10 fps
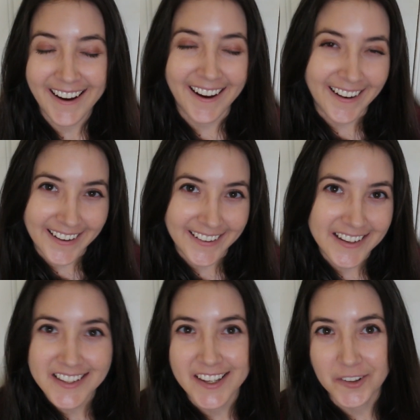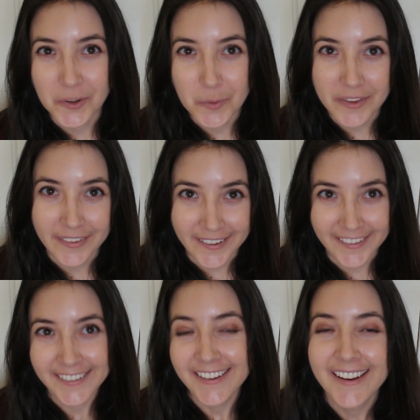I settle with a
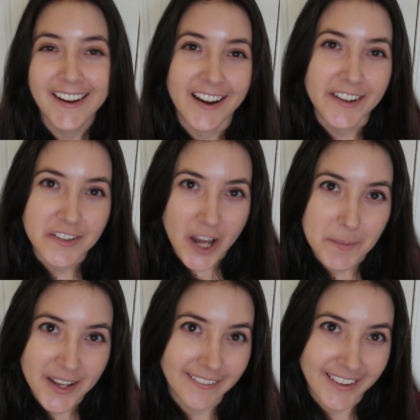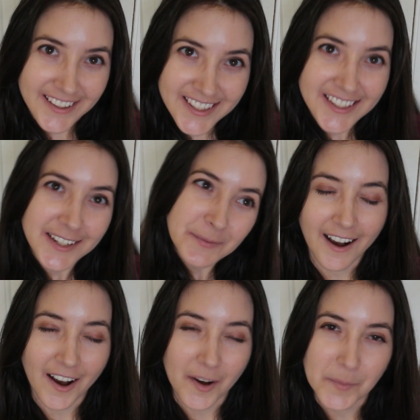top 10 list.
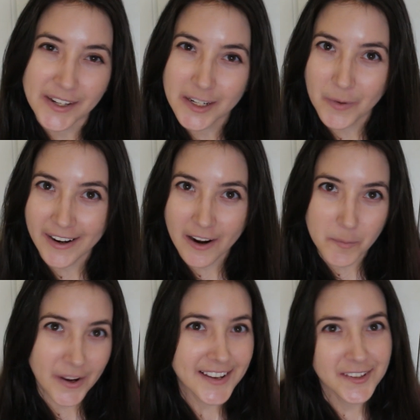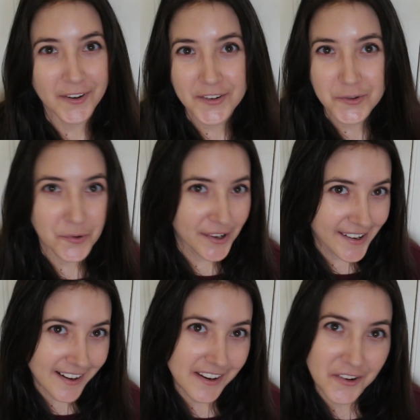But anyway, I hope you guys are
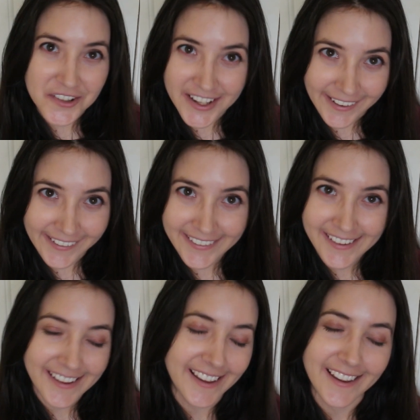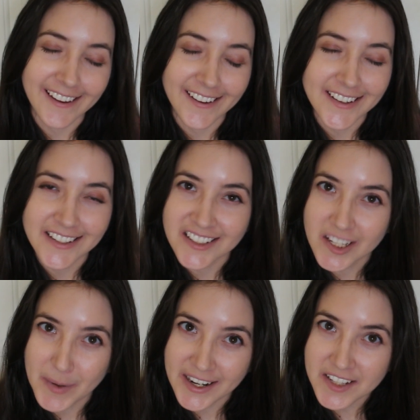enjoying your day, and until
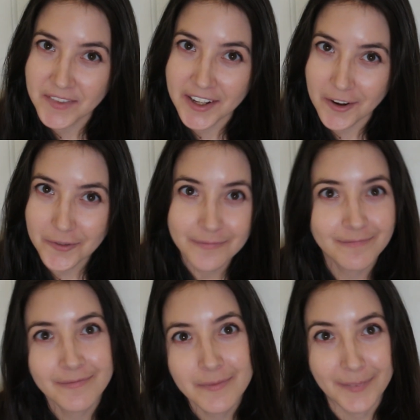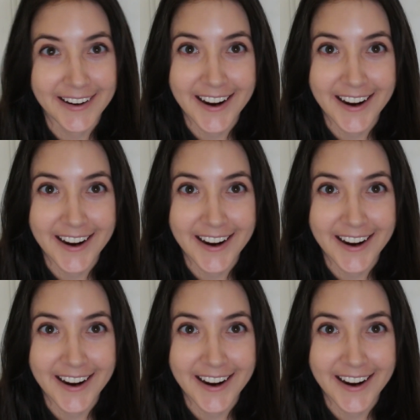my next video, bye